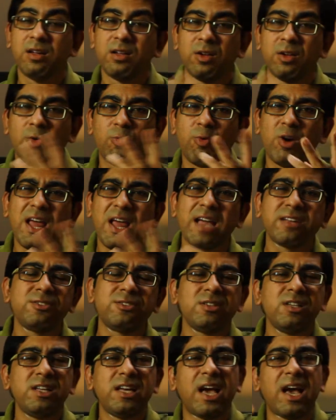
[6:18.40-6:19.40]
Now, what
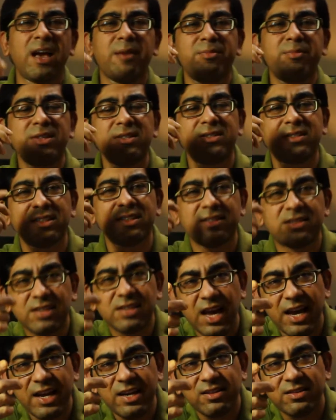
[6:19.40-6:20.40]
actually happens
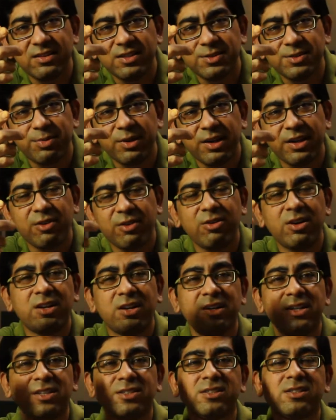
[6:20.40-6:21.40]
inside this particular
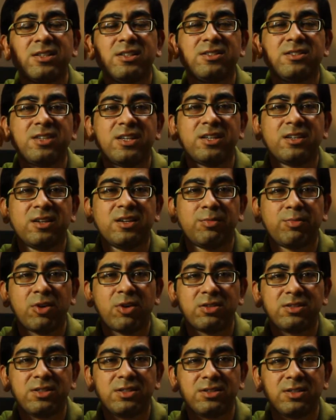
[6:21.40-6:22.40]
digital signal
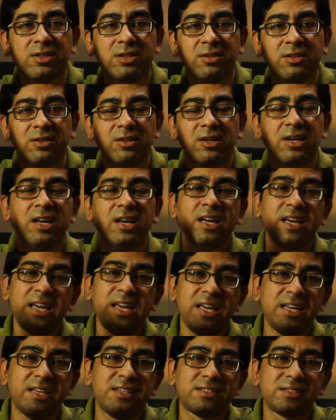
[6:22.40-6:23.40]
processor
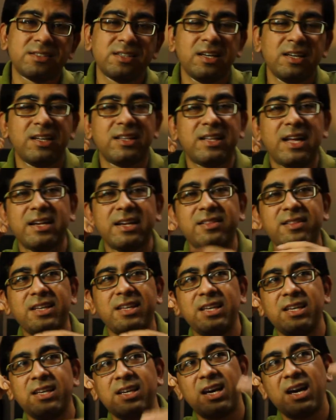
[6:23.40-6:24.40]
is that
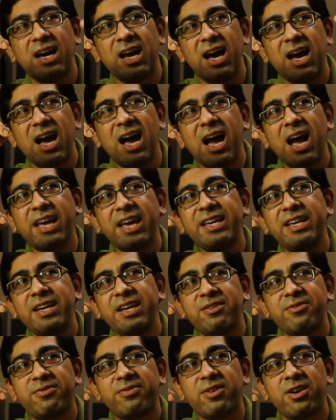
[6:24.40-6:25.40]
the high
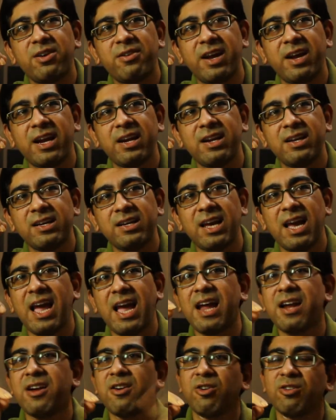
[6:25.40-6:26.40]
infrared
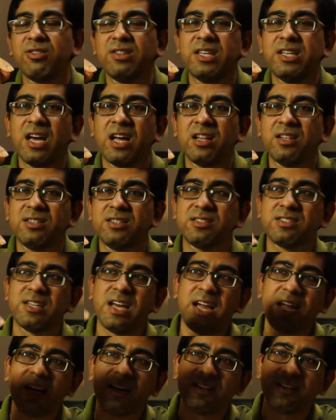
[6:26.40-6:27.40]
and on the other
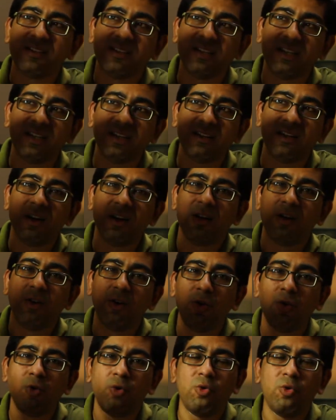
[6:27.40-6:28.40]
side the
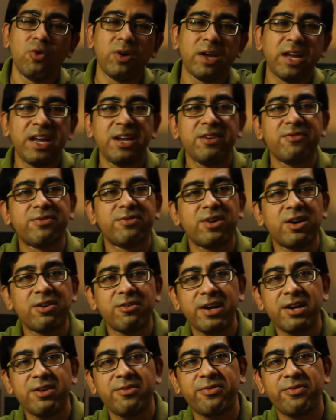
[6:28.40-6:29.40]
low
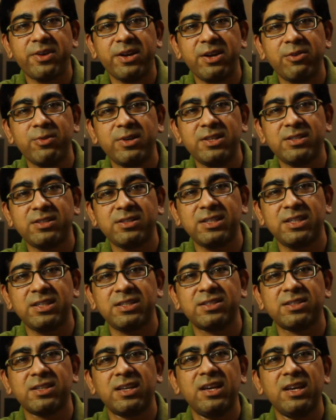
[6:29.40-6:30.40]
infrared
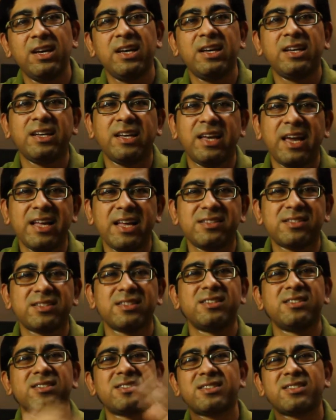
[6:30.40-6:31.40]
frequencies
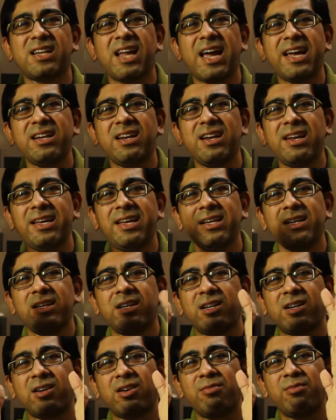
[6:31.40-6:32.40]
gets slightly
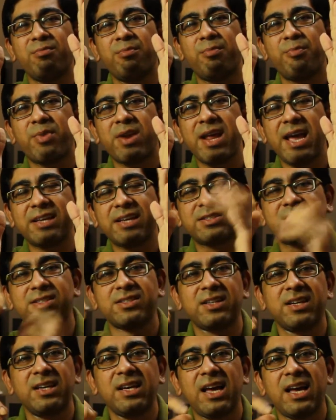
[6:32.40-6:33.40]

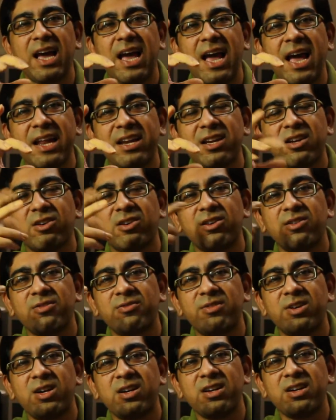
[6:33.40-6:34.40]
compressed and
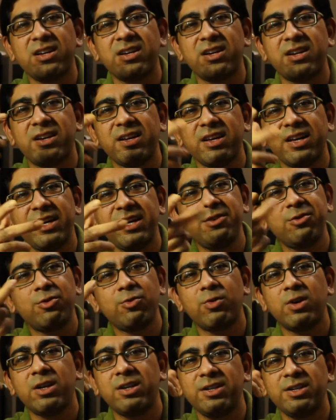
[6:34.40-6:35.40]
converted
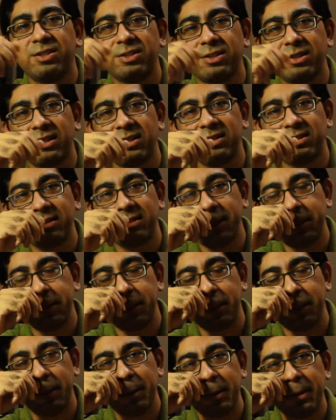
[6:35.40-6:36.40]
into a digital
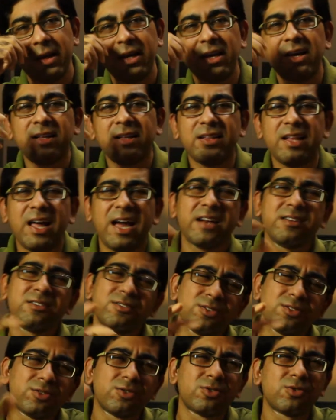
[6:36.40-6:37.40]
signal that
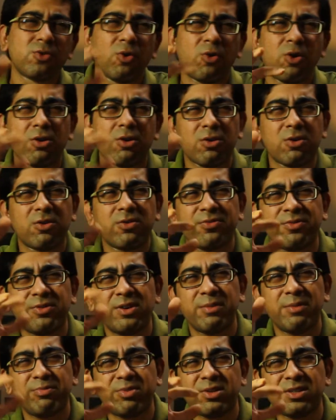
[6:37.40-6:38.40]
sort of
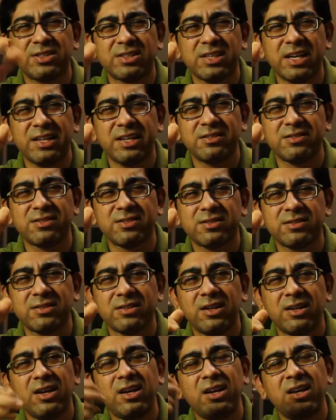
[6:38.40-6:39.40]
represents
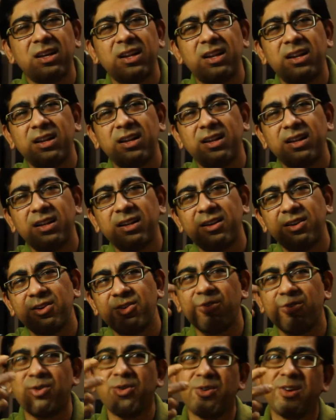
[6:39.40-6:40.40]

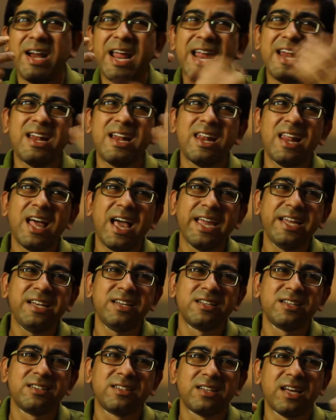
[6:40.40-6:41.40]
red
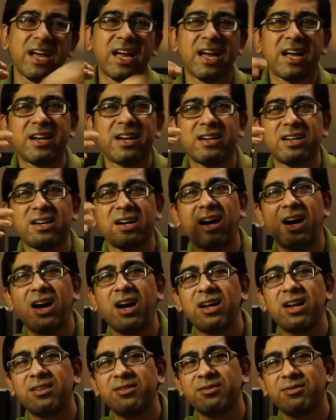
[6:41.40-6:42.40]
light and
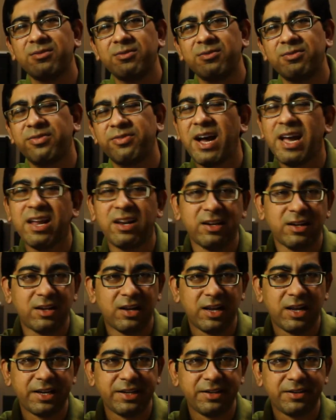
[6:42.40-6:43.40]
violet
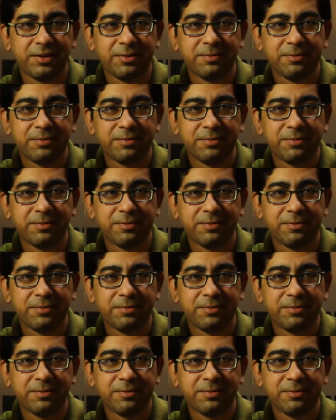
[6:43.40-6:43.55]
light.